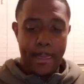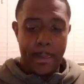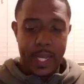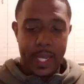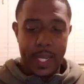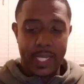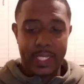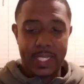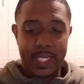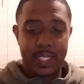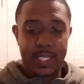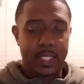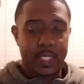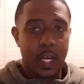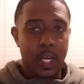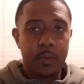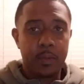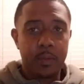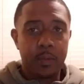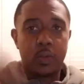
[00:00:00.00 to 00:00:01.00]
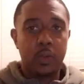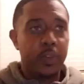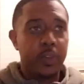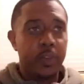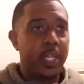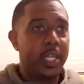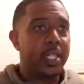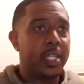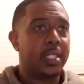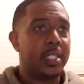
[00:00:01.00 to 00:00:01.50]
He says some grew
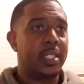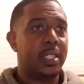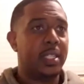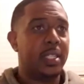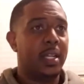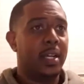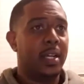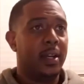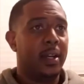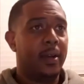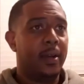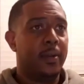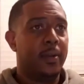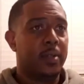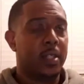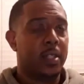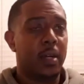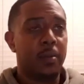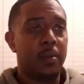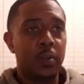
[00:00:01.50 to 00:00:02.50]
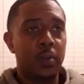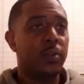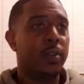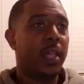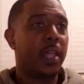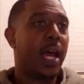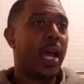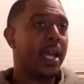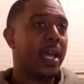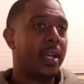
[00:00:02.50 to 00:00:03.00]
this, some grew
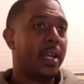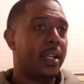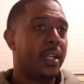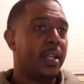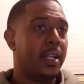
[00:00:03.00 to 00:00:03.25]
that.